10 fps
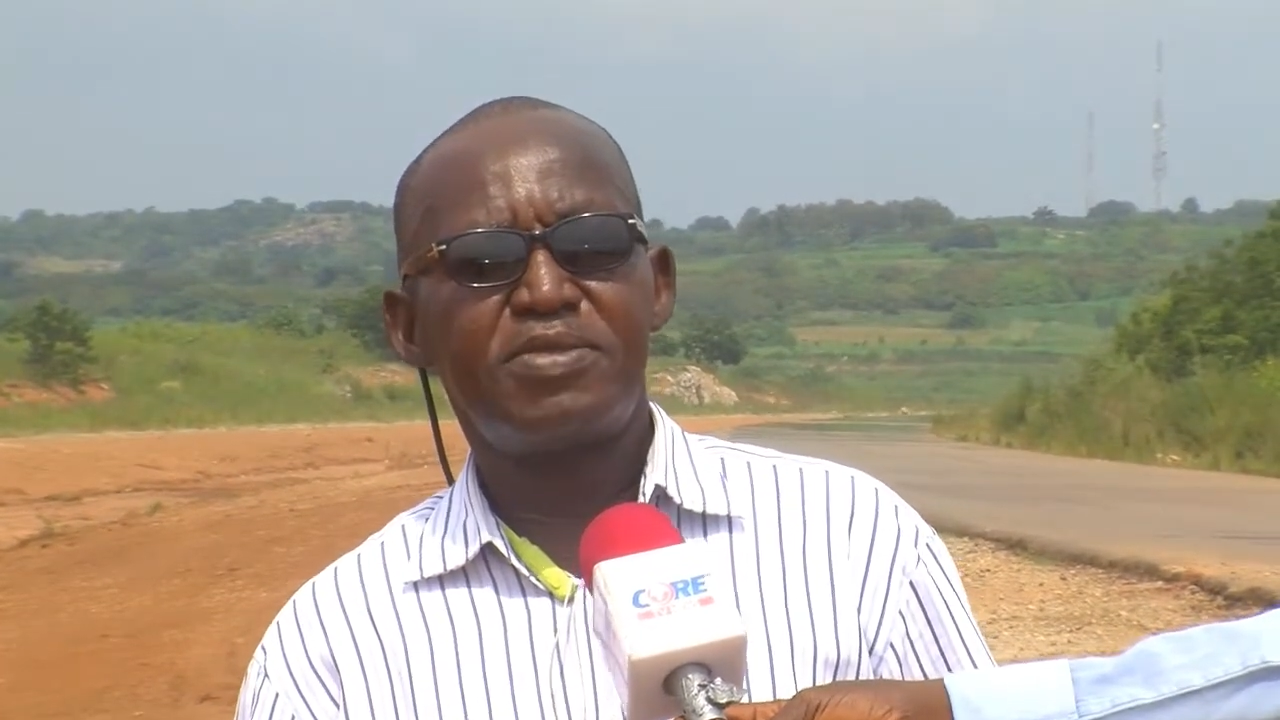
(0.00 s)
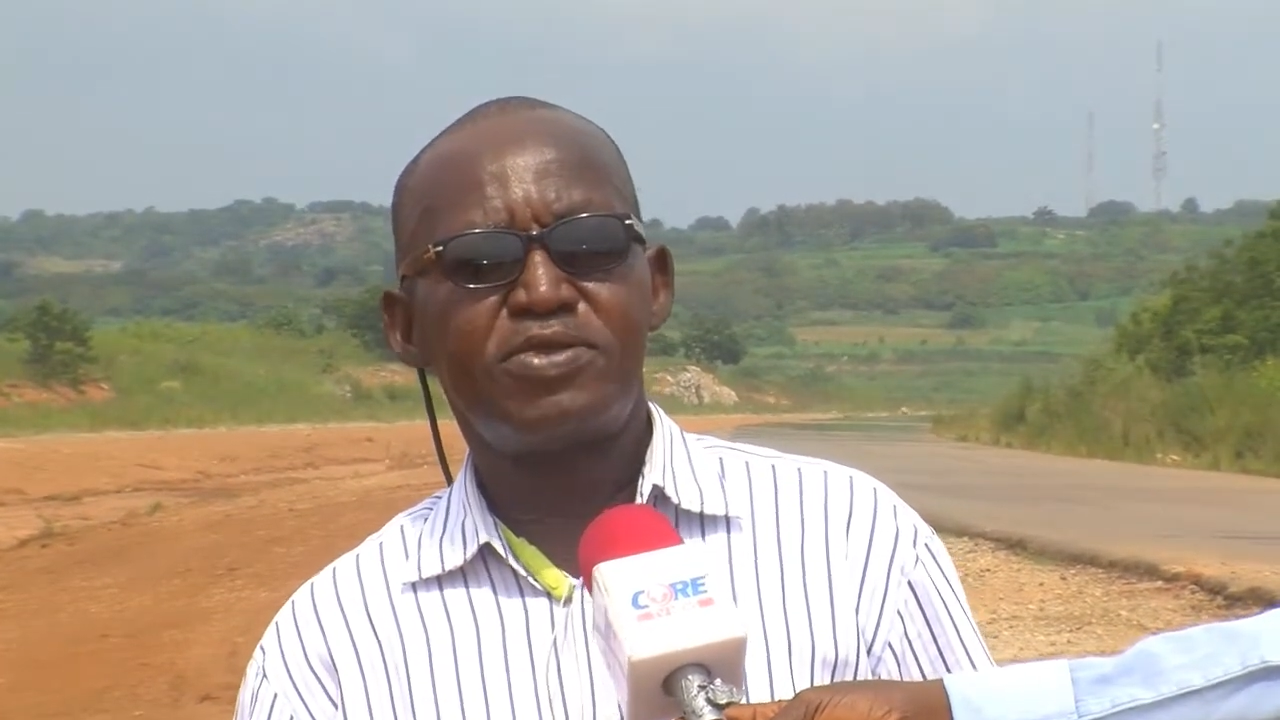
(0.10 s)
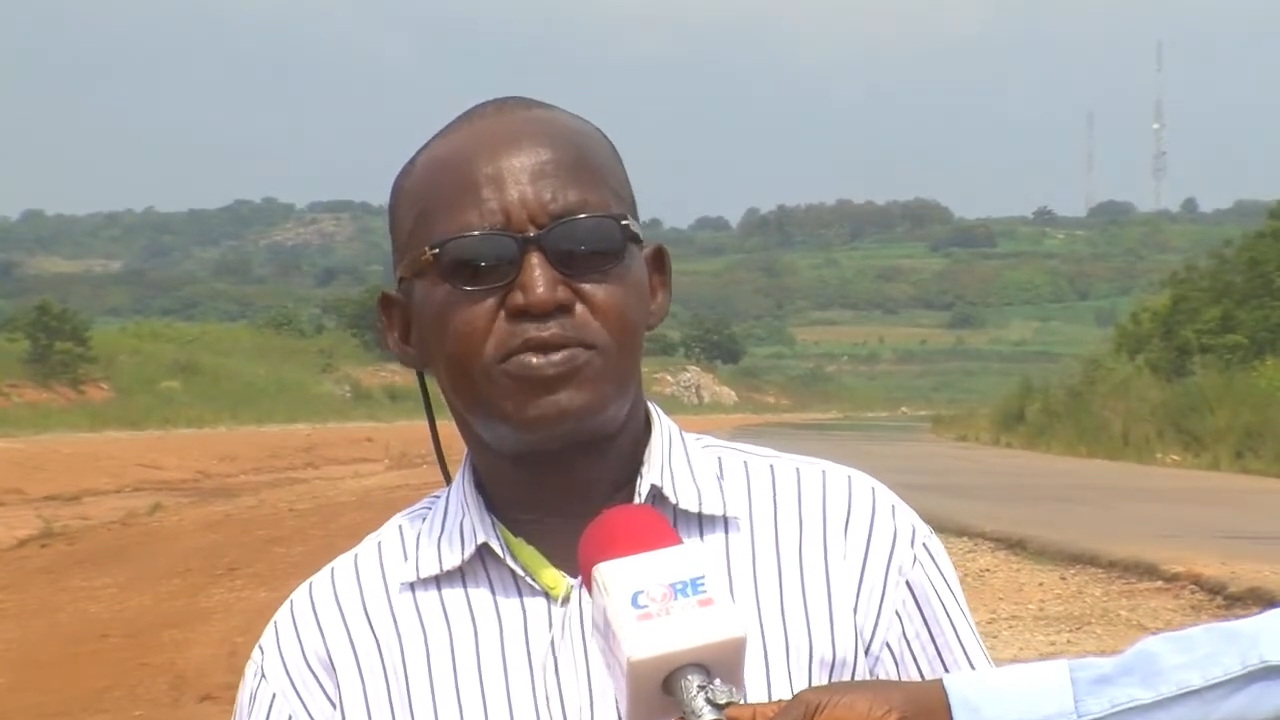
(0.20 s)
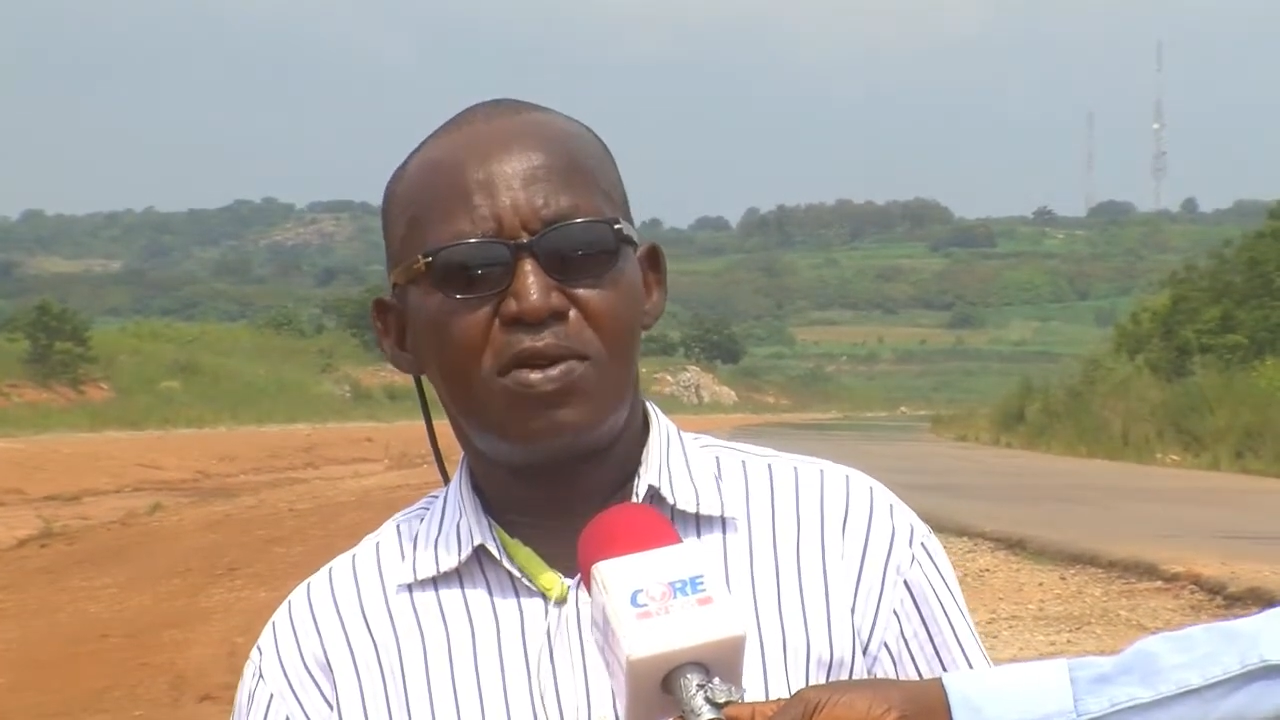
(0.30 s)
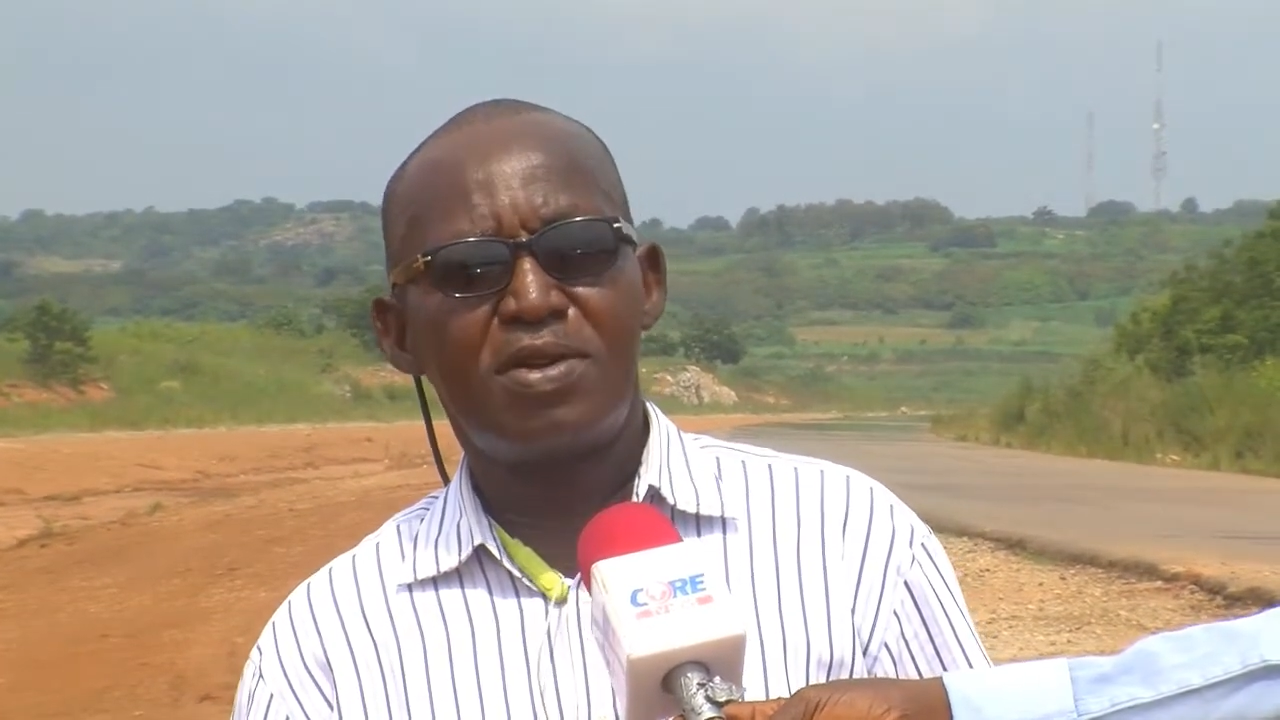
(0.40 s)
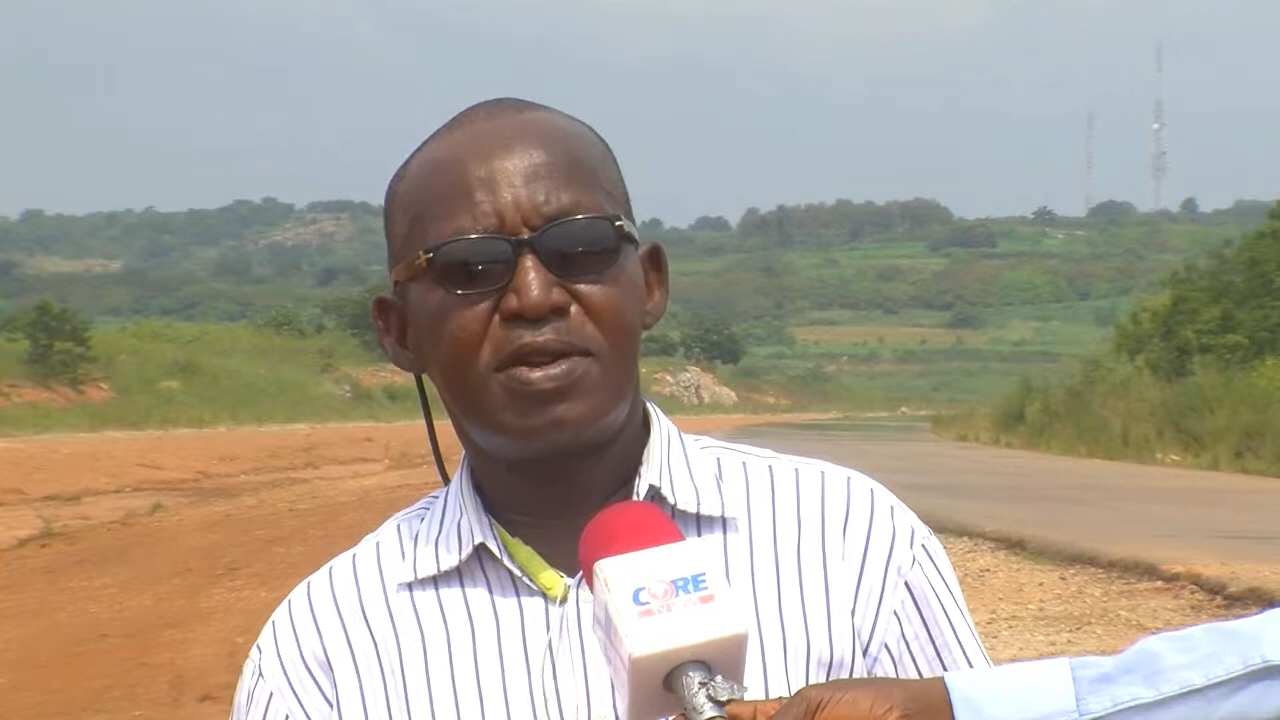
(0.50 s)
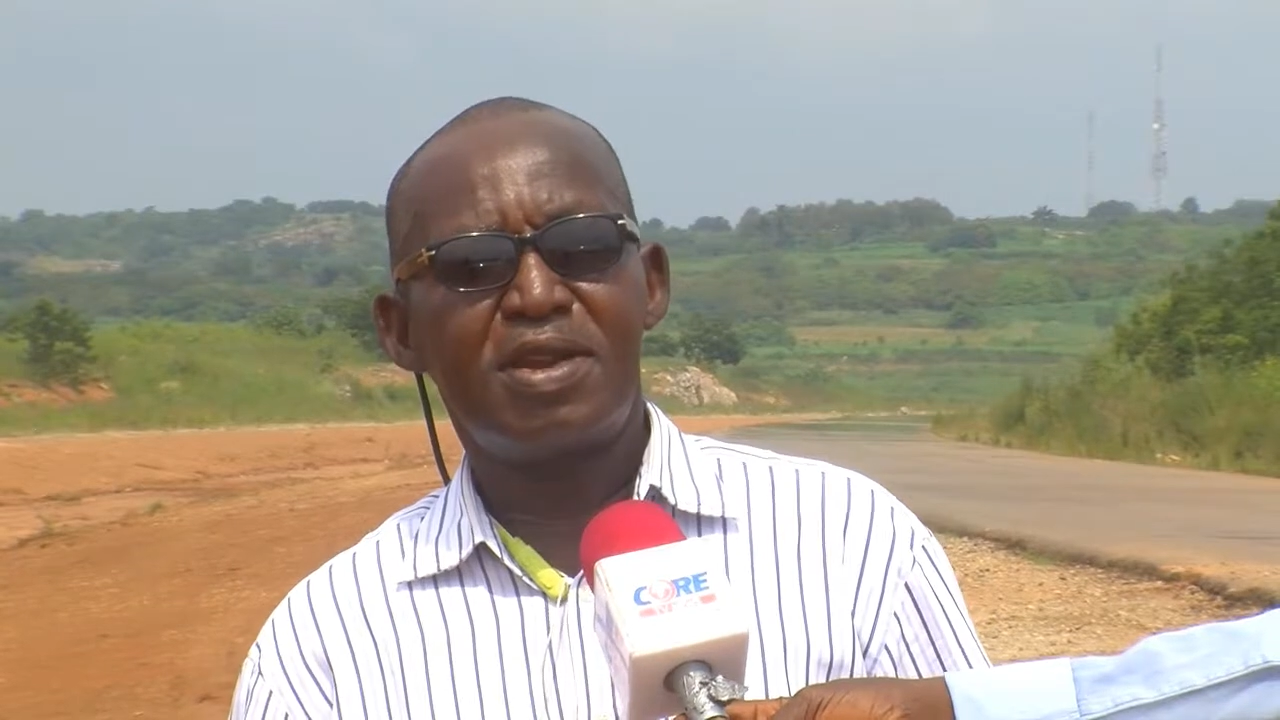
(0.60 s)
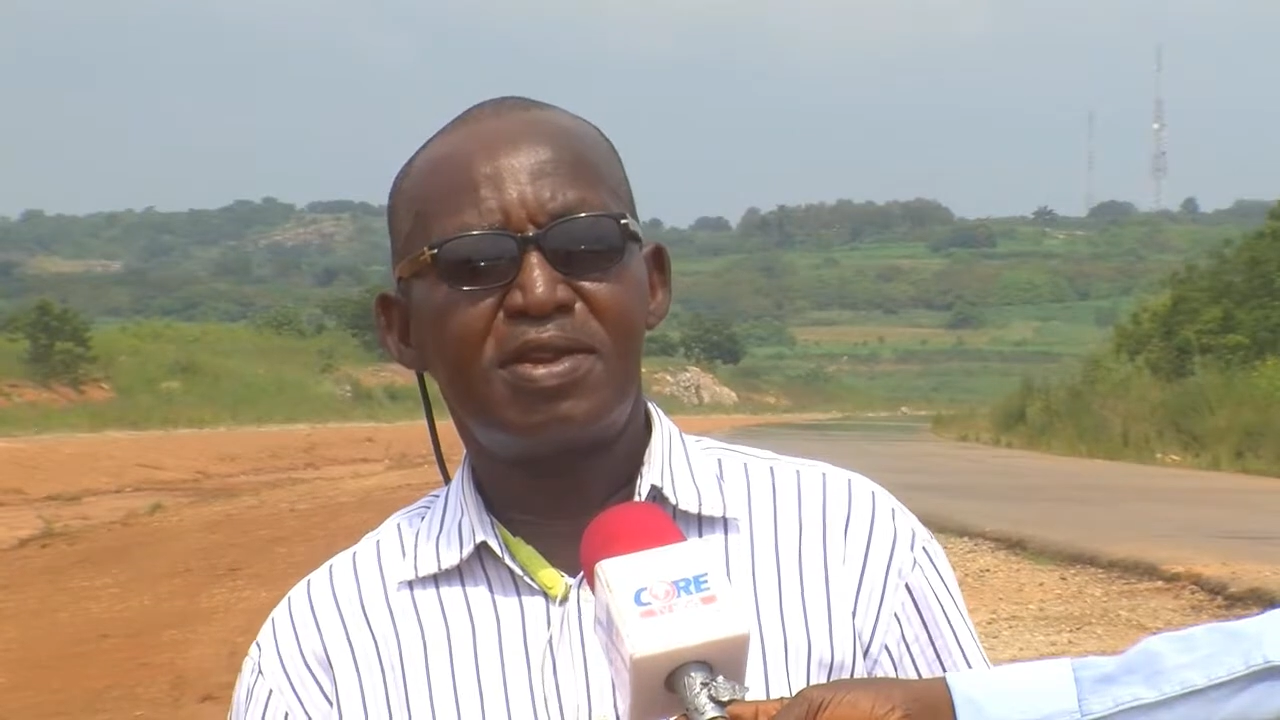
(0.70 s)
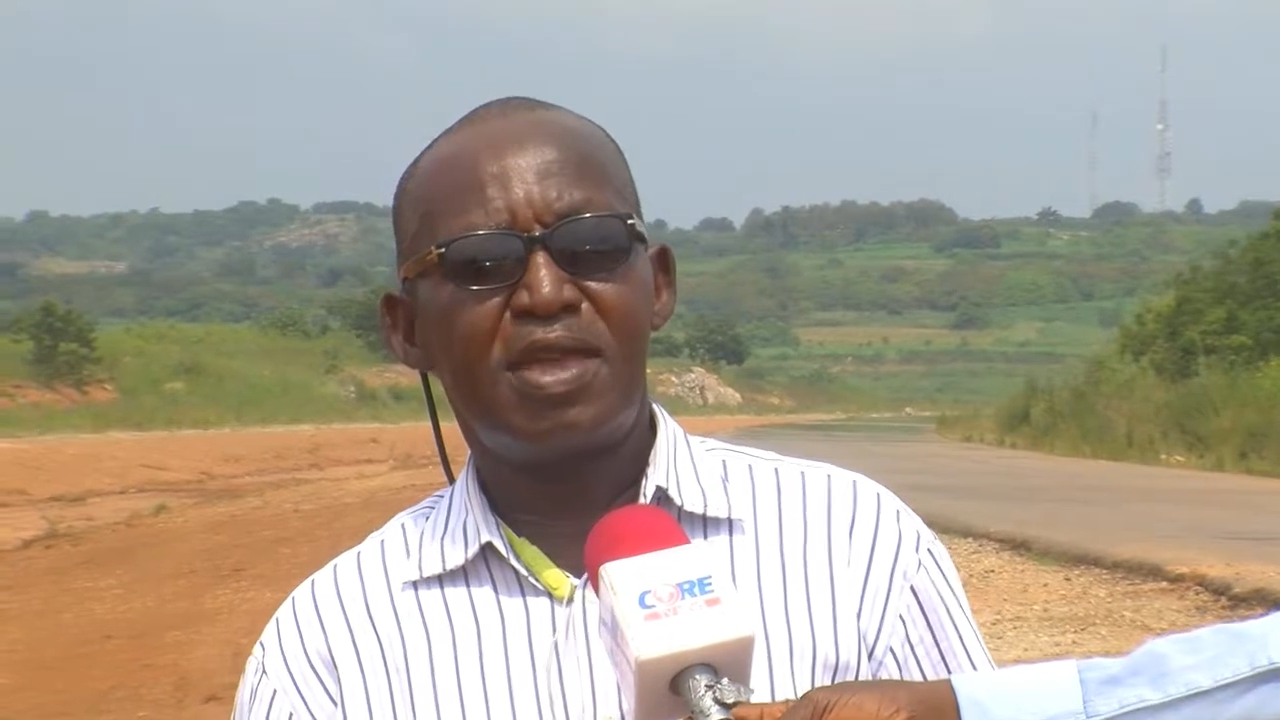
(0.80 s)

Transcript: 200